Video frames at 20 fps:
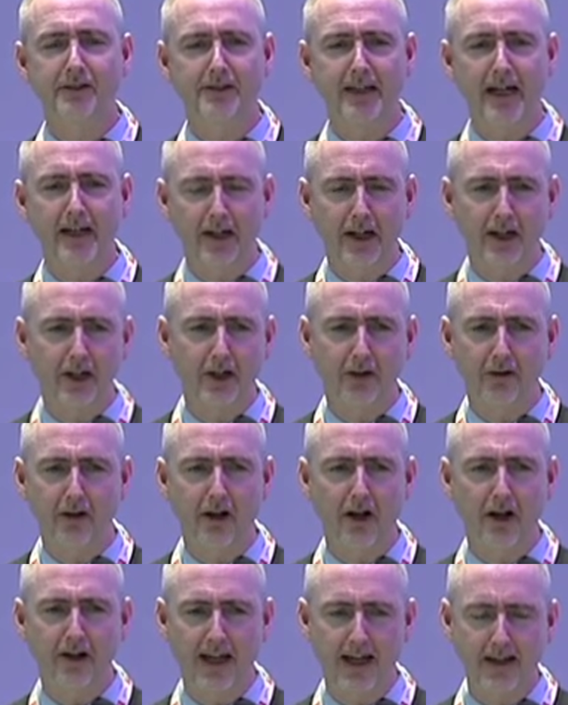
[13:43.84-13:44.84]
I said earlier
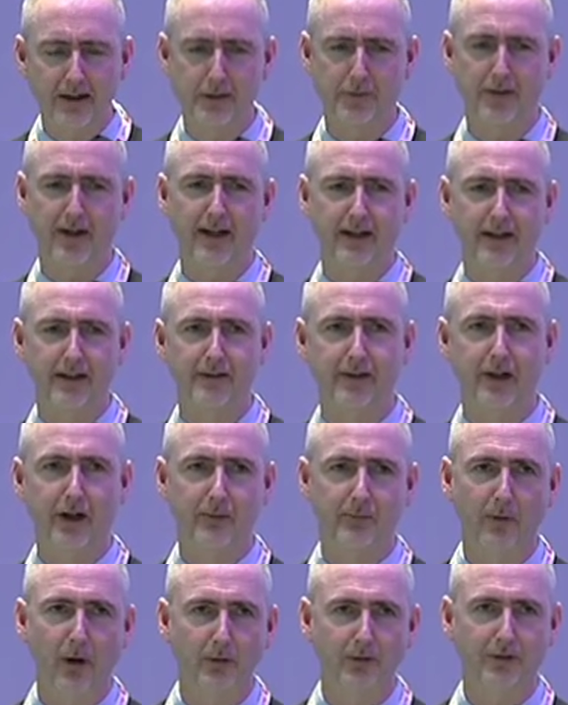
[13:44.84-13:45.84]
on, HVAC is
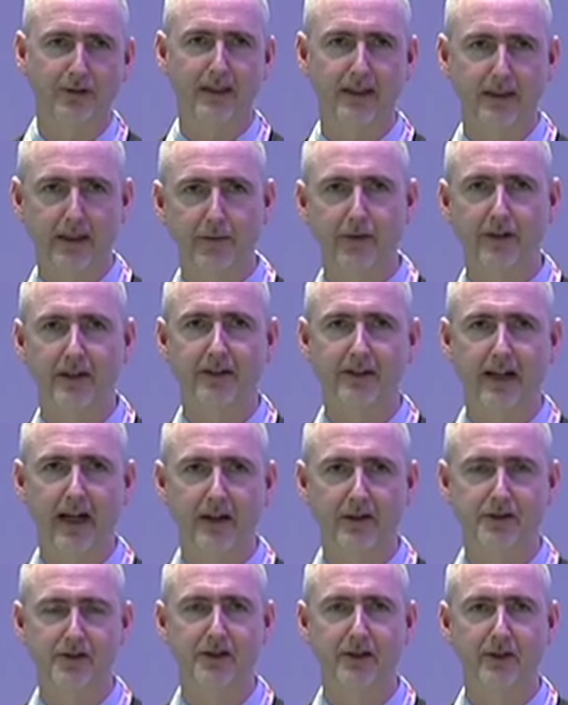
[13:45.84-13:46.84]
our most significant
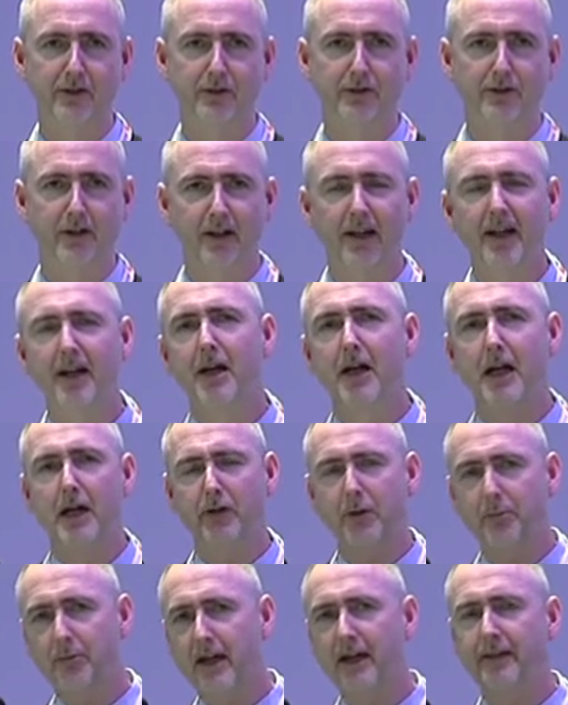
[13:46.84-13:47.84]
energy user.
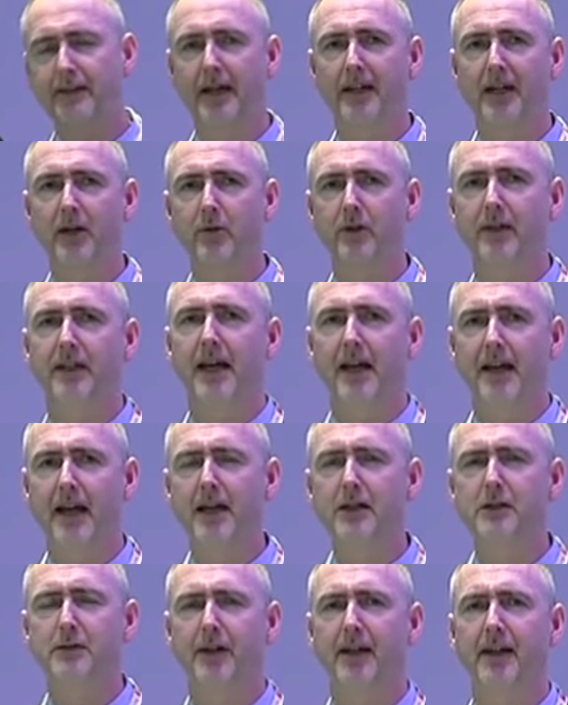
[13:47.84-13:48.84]
If I break that out again,
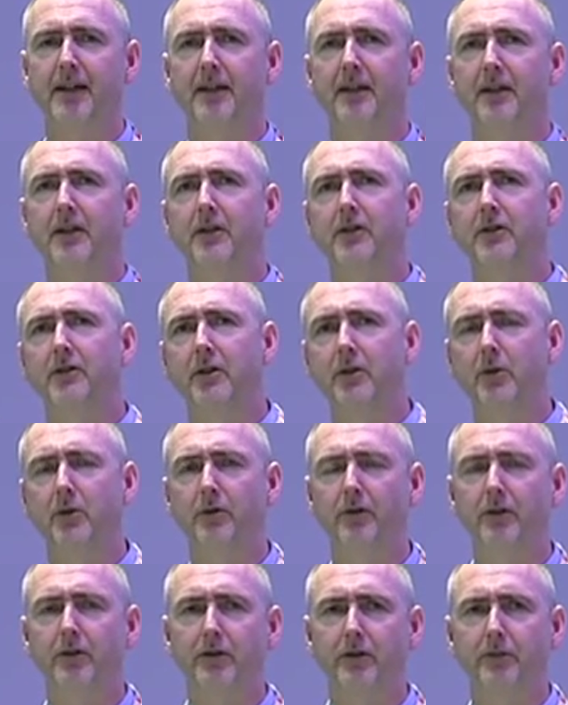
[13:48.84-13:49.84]
HVAC
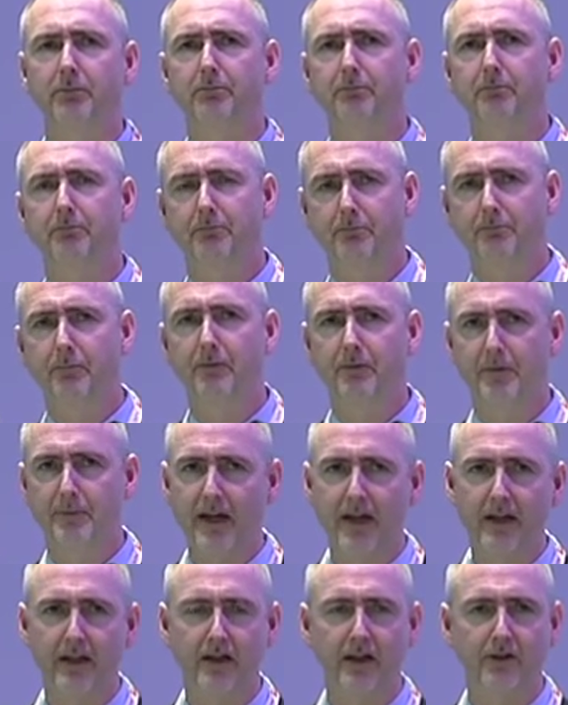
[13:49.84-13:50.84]
uses,
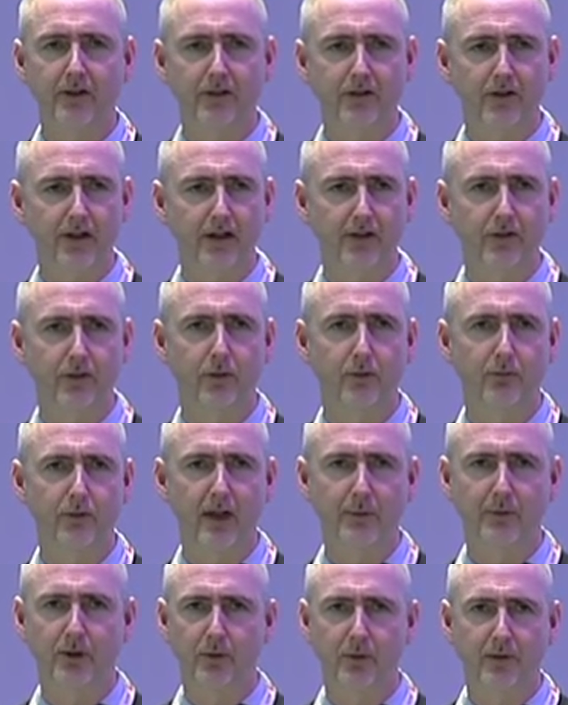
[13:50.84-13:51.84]
depending on the site,
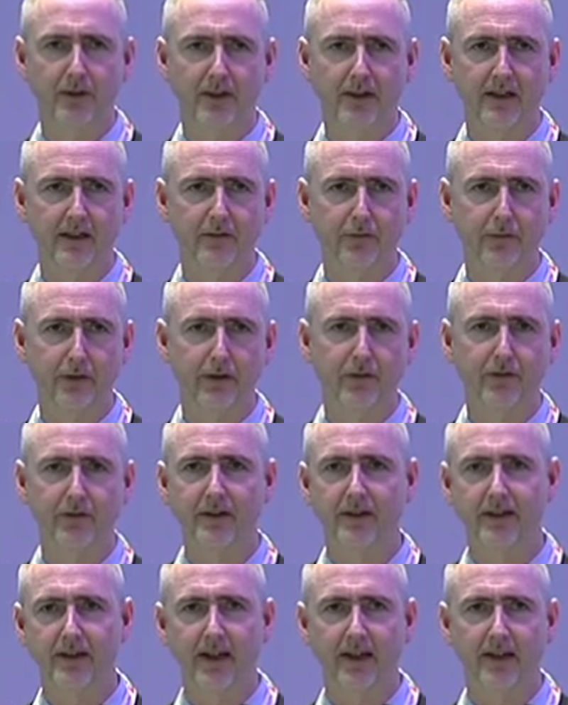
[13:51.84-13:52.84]
somewhere between
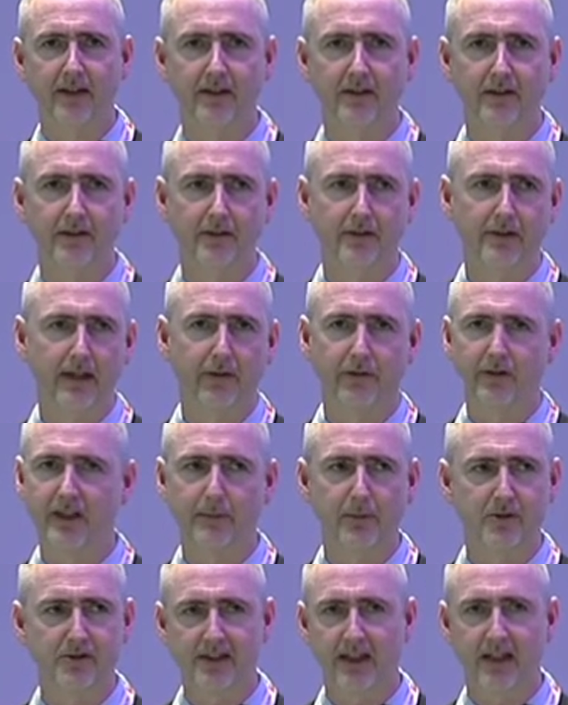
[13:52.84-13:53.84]
50 and
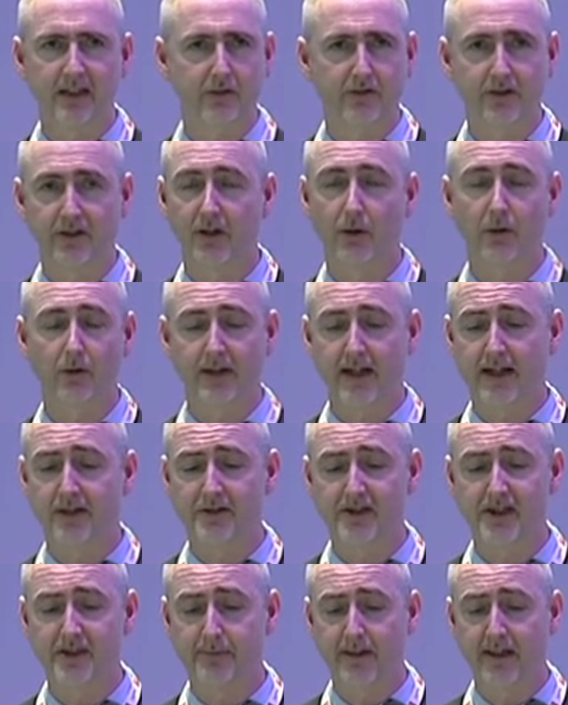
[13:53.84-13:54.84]
70% of the total
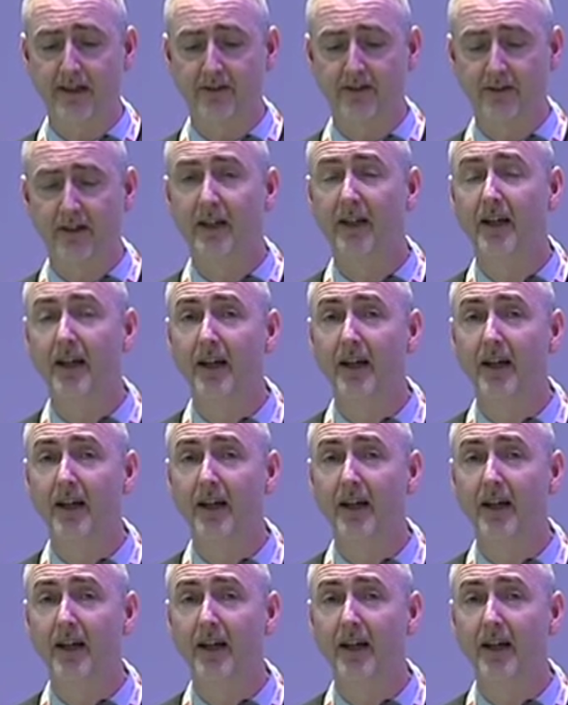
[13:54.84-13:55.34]
energy spent.